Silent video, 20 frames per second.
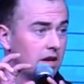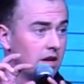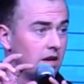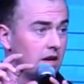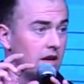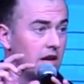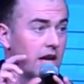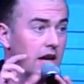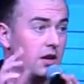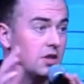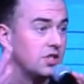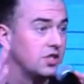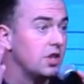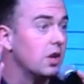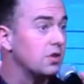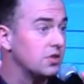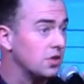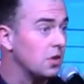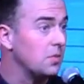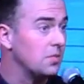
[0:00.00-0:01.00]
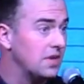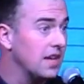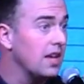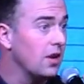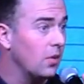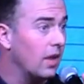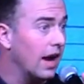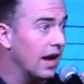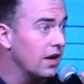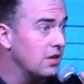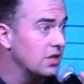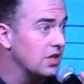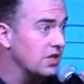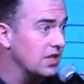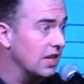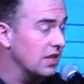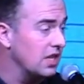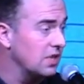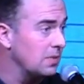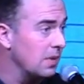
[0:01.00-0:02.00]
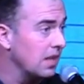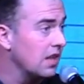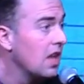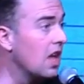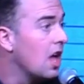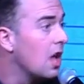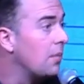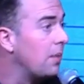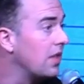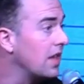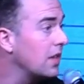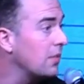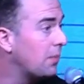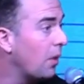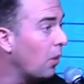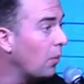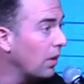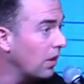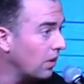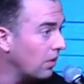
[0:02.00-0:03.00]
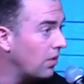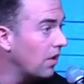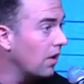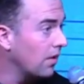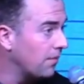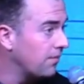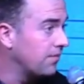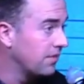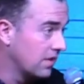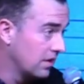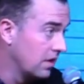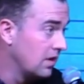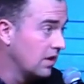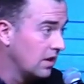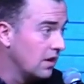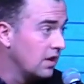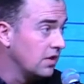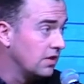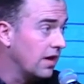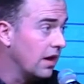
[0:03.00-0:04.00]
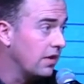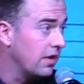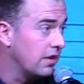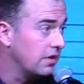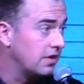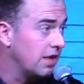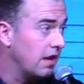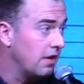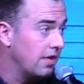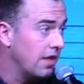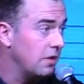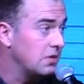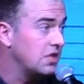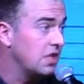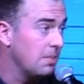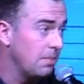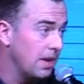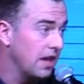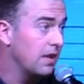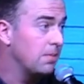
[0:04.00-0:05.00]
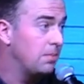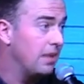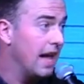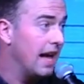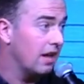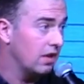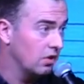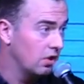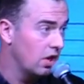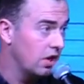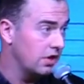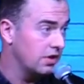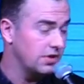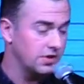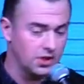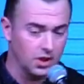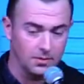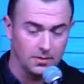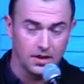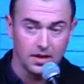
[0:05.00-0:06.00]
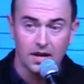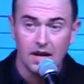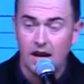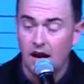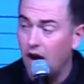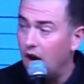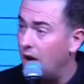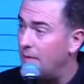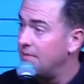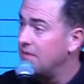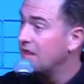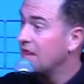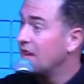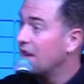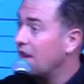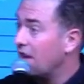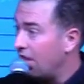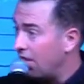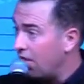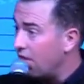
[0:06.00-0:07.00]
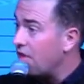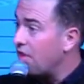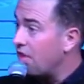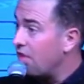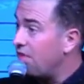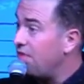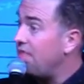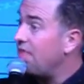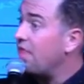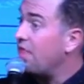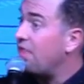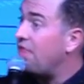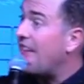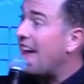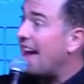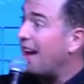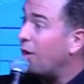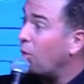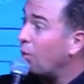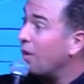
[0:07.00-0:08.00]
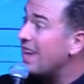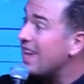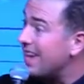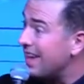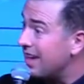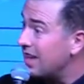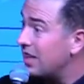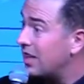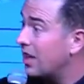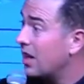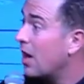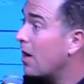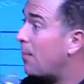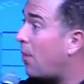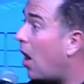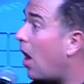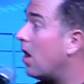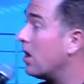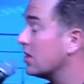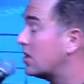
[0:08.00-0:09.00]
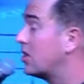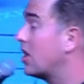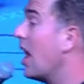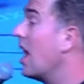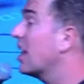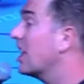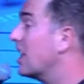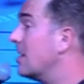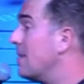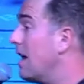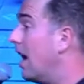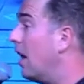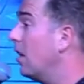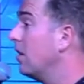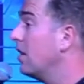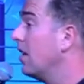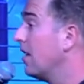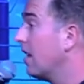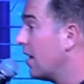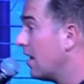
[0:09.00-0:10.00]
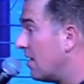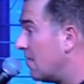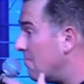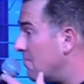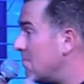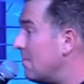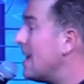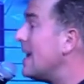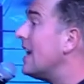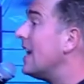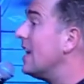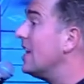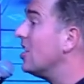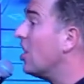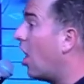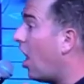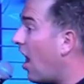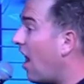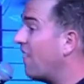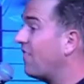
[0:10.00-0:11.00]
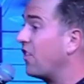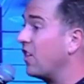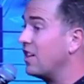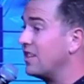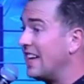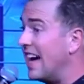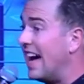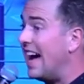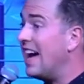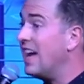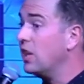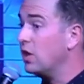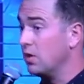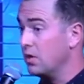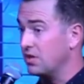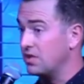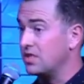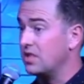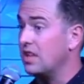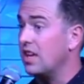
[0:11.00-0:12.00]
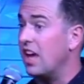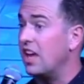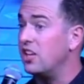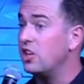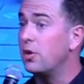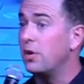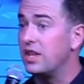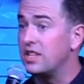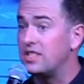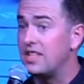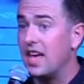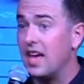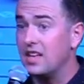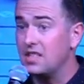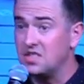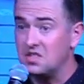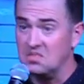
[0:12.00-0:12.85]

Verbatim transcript: It's so zoomed in, right? It was just like this big. But, it, but we, so that was, that, that was the big black lung sermon. Um, that week, Paul's talking about meat offered to idols. And you know what he says?